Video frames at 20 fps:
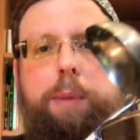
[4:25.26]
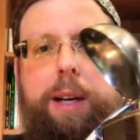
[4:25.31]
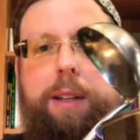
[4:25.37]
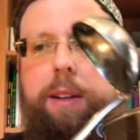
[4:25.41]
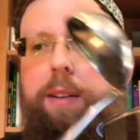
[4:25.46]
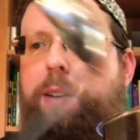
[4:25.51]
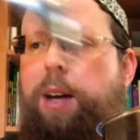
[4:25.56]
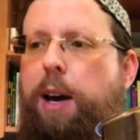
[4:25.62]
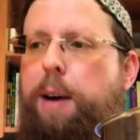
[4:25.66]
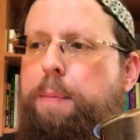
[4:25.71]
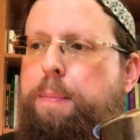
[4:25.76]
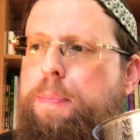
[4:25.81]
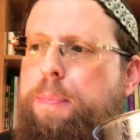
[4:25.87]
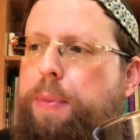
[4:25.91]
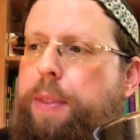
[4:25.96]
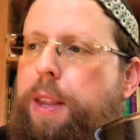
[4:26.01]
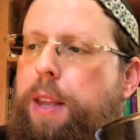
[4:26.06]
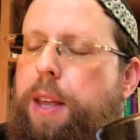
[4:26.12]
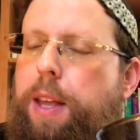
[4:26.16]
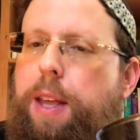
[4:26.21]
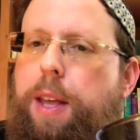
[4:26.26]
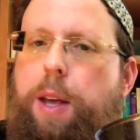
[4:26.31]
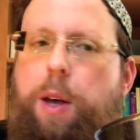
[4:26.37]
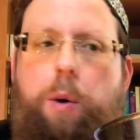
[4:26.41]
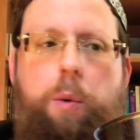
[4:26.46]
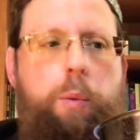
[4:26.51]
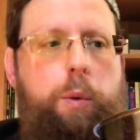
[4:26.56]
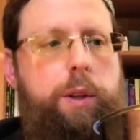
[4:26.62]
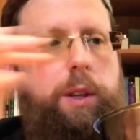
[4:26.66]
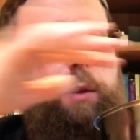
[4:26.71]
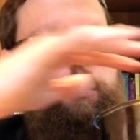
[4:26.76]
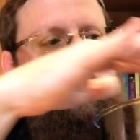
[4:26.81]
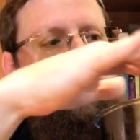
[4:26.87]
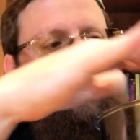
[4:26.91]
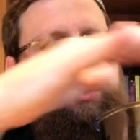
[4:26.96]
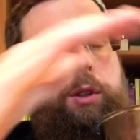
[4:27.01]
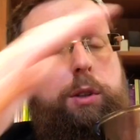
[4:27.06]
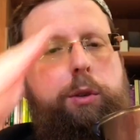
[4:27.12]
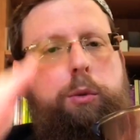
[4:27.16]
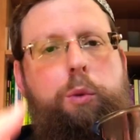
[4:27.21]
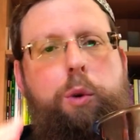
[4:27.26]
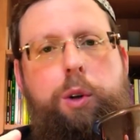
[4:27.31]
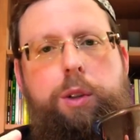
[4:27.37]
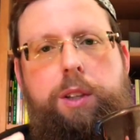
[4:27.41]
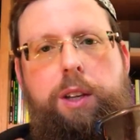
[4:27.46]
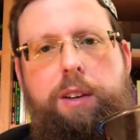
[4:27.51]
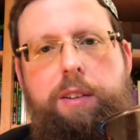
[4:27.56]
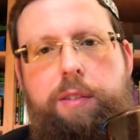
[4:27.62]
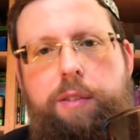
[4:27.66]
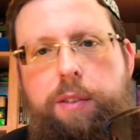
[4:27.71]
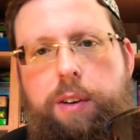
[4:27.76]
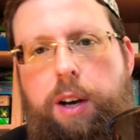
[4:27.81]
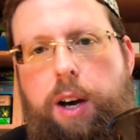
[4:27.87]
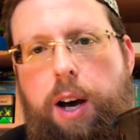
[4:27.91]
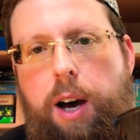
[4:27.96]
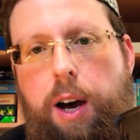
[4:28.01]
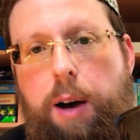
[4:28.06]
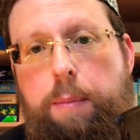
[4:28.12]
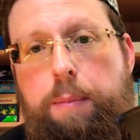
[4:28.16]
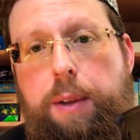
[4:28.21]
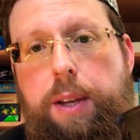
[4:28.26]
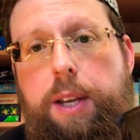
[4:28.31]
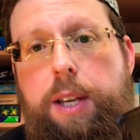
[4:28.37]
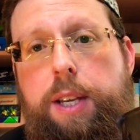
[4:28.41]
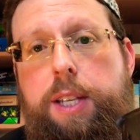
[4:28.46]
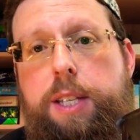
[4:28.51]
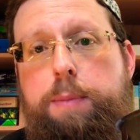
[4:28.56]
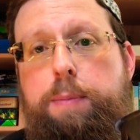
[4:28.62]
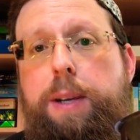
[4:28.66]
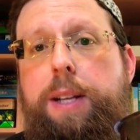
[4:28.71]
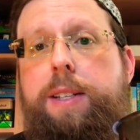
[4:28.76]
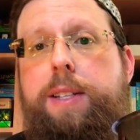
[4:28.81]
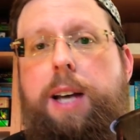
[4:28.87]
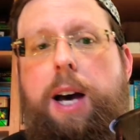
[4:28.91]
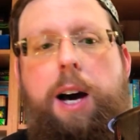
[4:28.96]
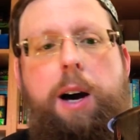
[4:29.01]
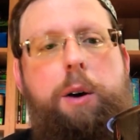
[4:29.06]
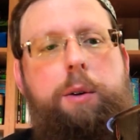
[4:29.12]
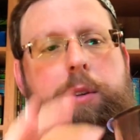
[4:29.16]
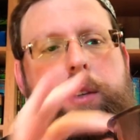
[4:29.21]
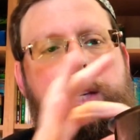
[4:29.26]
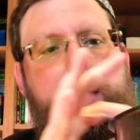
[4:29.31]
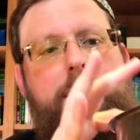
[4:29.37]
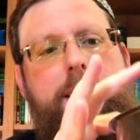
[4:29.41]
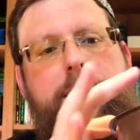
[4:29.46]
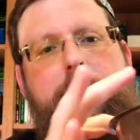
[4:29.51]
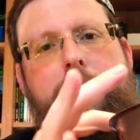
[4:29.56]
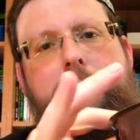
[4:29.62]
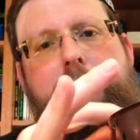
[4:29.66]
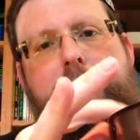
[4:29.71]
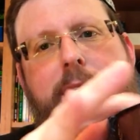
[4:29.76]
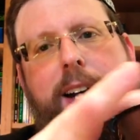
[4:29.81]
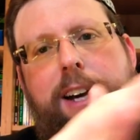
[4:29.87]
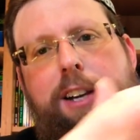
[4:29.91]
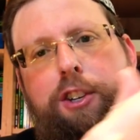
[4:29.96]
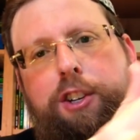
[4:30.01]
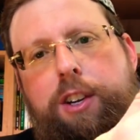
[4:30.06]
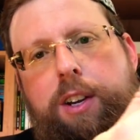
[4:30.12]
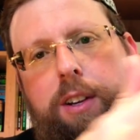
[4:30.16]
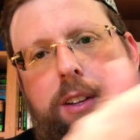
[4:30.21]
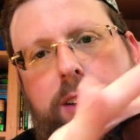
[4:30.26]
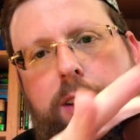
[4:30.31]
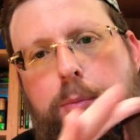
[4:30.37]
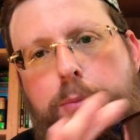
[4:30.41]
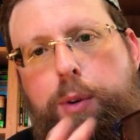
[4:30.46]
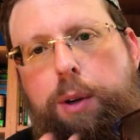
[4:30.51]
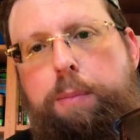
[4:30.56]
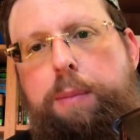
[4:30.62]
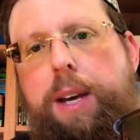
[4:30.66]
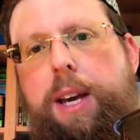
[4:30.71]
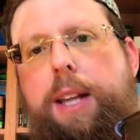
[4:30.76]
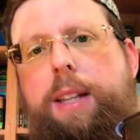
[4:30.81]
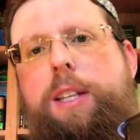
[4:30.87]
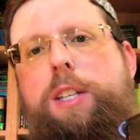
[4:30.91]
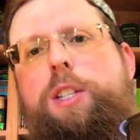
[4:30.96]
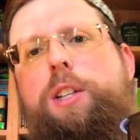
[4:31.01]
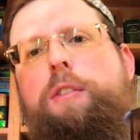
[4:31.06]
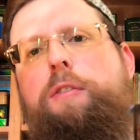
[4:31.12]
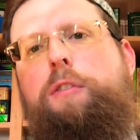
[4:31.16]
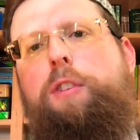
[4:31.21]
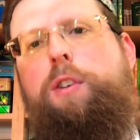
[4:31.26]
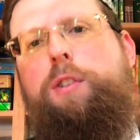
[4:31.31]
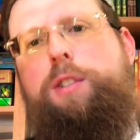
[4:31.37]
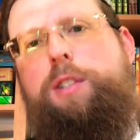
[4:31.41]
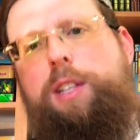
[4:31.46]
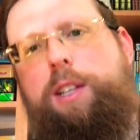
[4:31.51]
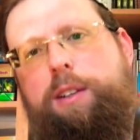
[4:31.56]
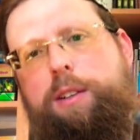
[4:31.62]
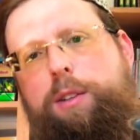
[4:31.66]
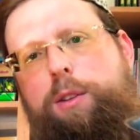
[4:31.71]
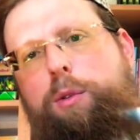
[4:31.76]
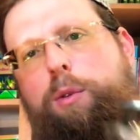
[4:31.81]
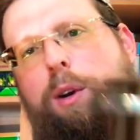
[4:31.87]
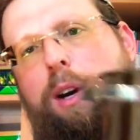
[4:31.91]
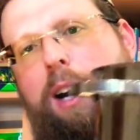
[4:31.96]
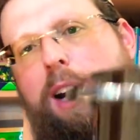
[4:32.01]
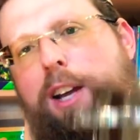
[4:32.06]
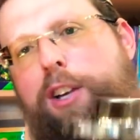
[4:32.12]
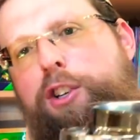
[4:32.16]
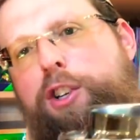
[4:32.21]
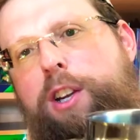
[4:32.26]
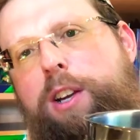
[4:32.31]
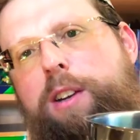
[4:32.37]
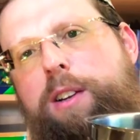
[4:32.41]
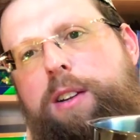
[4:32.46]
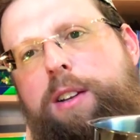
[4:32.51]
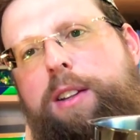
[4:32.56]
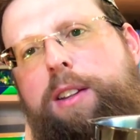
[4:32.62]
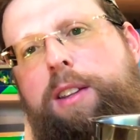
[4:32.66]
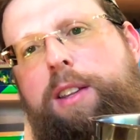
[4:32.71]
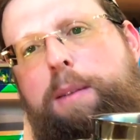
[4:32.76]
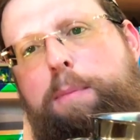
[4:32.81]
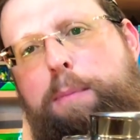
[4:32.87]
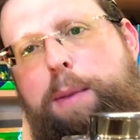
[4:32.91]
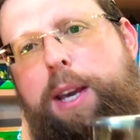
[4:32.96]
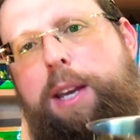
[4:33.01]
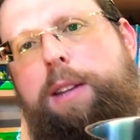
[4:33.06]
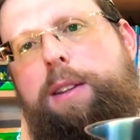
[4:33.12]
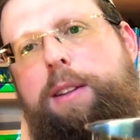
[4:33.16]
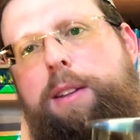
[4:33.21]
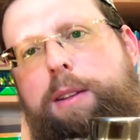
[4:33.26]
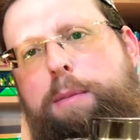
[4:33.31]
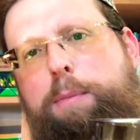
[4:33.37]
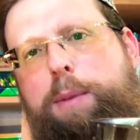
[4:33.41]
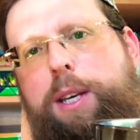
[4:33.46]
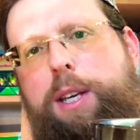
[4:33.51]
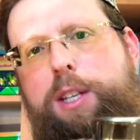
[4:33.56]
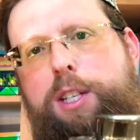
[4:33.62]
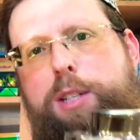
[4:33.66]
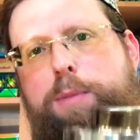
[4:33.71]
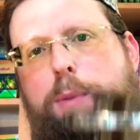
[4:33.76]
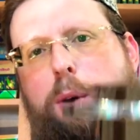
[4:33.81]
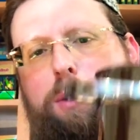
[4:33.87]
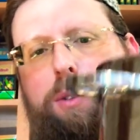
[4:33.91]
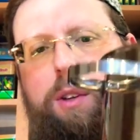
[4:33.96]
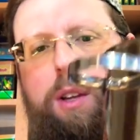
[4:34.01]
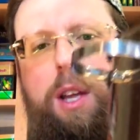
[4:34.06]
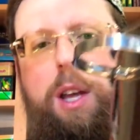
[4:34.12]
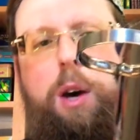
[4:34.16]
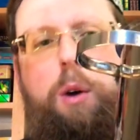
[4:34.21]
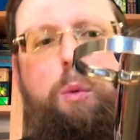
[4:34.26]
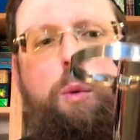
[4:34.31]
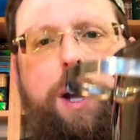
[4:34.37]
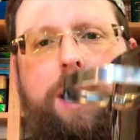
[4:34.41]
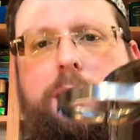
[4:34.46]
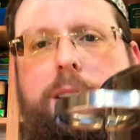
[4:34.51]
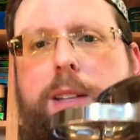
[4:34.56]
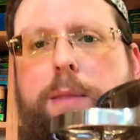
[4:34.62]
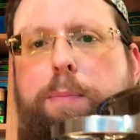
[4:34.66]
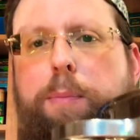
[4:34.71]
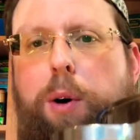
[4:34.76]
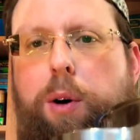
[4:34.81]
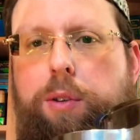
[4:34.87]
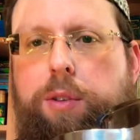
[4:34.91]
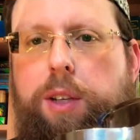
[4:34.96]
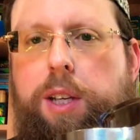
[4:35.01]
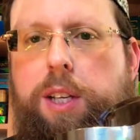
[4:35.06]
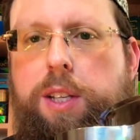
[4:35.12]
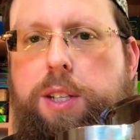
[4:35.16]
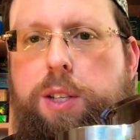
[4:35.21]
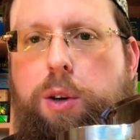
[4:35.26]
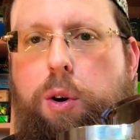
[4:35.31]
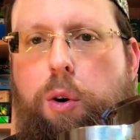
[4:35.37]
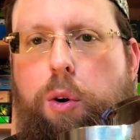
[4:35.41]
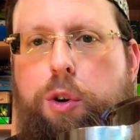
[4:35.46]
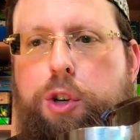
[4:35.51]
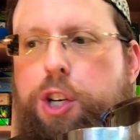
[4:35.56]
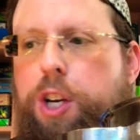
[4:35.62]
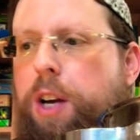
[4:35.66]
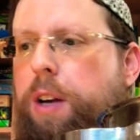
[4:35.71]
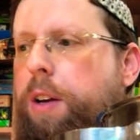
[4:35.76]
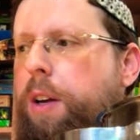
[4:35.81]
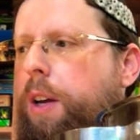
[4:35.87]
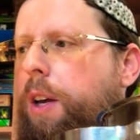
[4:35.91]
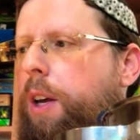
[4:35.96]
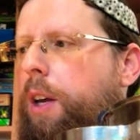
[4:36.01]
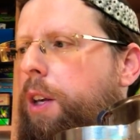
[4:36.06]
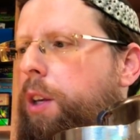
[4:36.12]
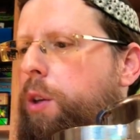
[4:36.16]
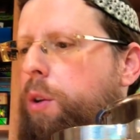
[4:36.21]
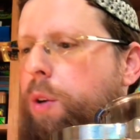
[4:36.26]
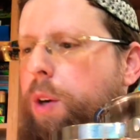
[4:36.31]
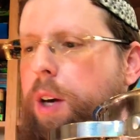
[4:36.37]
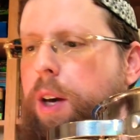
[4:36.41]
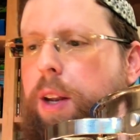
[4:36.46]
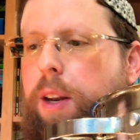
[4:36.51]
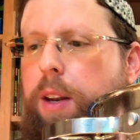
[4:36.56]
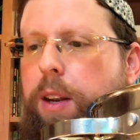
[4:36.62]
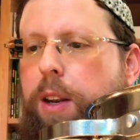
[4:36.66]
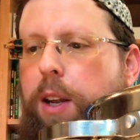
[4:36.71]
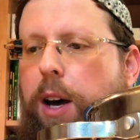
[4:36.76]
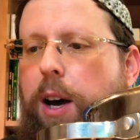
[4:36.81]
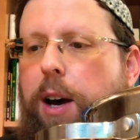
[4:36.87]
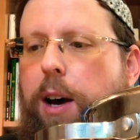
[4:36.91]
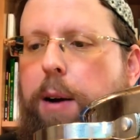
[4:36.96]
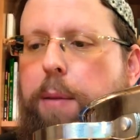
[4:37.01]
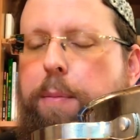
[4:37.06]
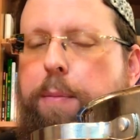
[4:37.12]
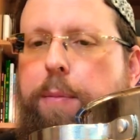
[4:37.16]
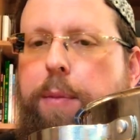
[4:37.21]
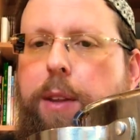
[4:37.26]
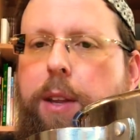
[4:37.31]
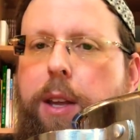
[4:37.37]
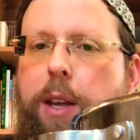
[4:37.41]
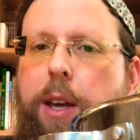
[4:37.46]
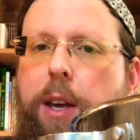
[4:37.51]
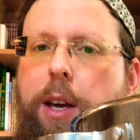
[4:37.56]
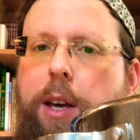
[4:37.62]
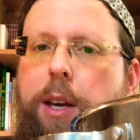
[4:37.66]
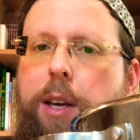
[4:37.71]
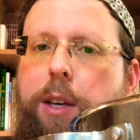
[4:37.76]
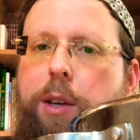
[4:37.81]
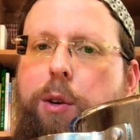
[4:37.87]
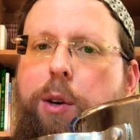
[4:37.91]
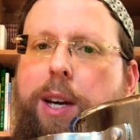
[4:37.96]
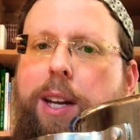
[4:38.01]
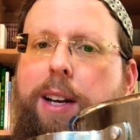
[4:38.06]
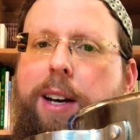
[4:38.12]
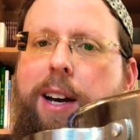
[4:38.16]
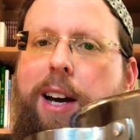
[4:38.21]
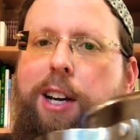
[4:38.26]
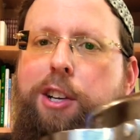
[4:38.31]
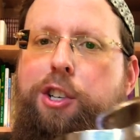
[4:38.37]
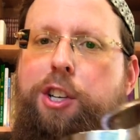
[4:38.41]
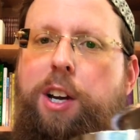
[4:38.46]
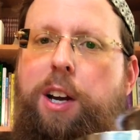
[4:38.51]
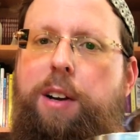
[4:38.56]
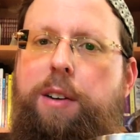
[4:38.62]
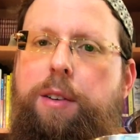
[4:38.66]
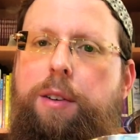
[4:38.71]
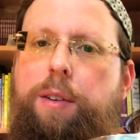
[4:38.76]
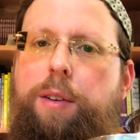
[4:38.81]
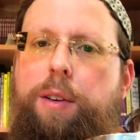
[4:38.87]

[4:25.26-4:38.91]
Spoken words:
by the time when the water spills out, it can kasher the brim. This is the first thing, to kasher the biggest pot. Once the pot is kosher, you can kasher